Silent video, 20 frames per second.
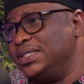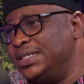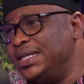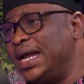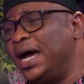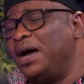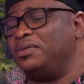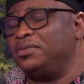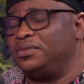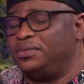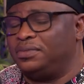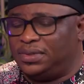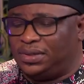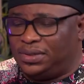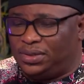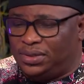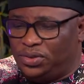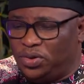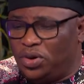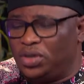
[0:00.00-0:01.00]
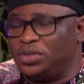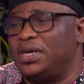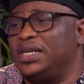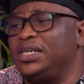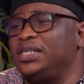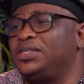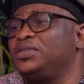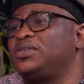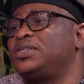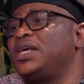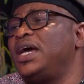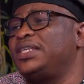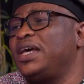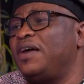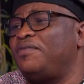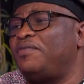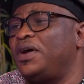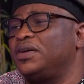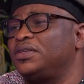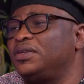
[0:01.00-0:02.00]
Now, those are the
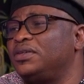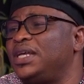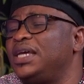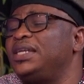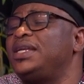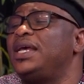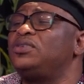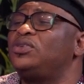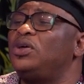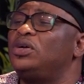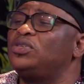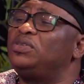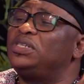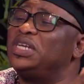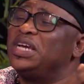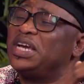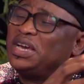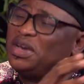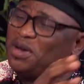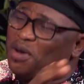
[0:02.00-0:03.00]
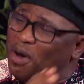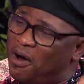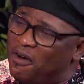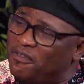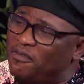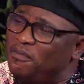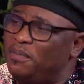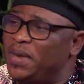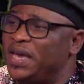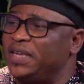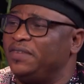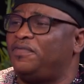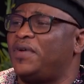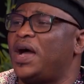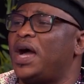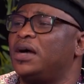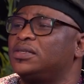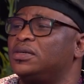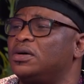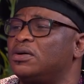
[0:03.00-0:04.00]
societal factor. Then there's also the government
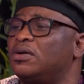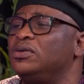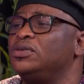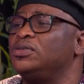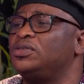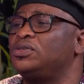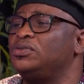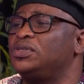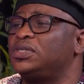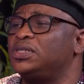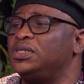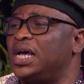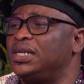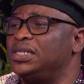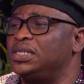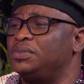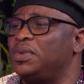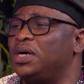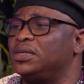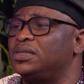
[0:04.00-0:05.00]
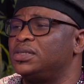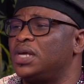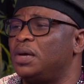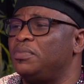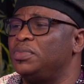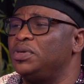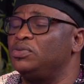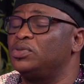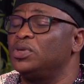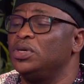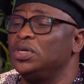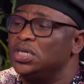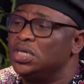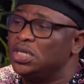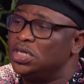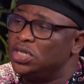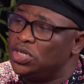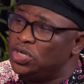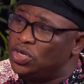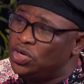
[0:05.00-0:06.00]
factor constituting antibiotics abuse.
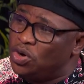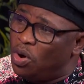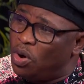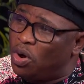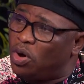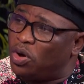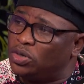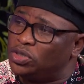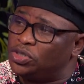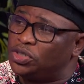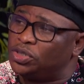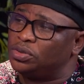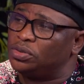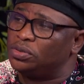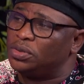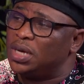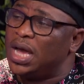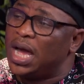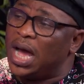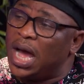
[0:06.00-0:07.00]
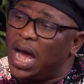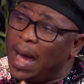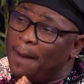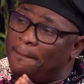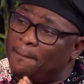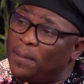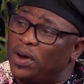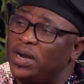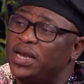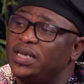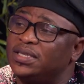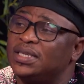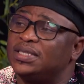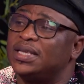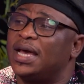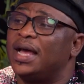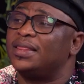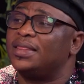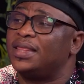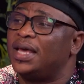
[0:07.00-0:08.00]
Okay. No control. Our
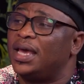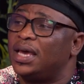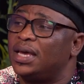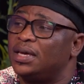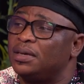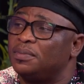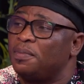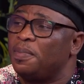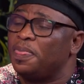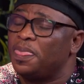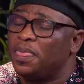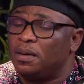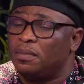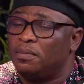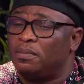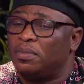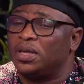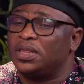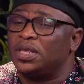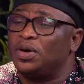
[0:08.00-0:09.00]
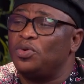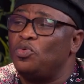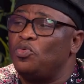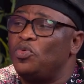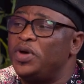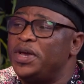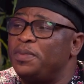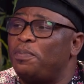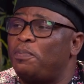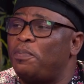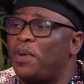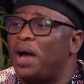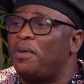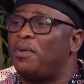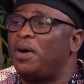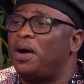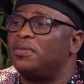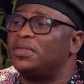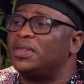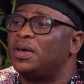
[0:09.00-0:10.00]
policies are there, but the
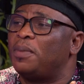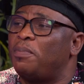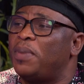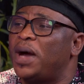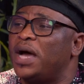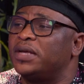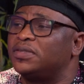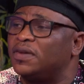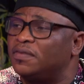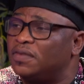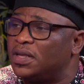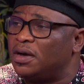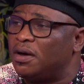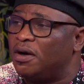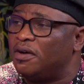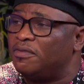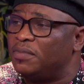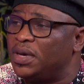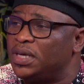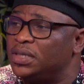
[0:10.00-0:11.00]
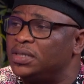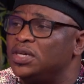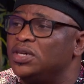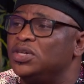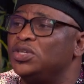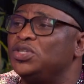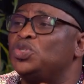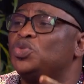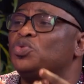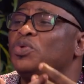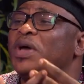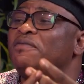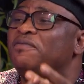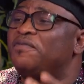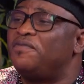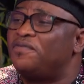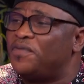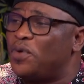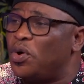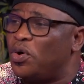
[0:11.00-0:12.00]
willpower on the part of the government to
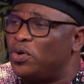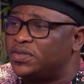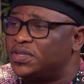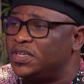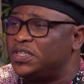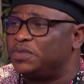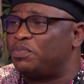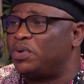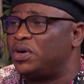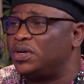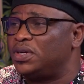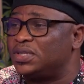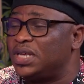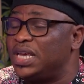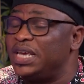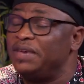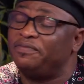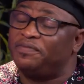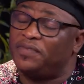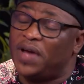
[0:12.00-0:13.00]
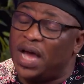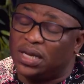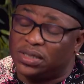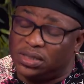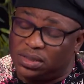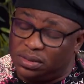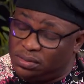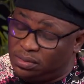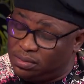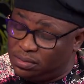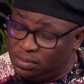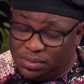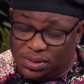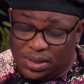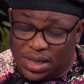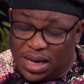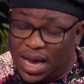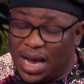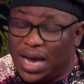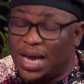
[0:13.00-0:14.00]
enforce this policy. In fact,
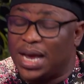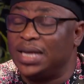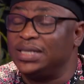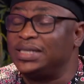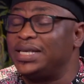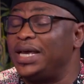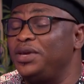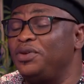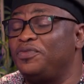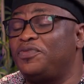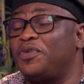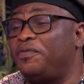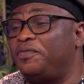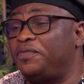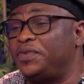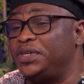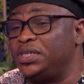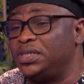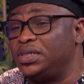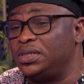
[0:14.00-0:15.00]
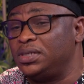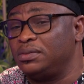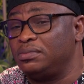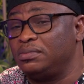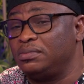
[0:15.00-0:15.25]
I can tell you for free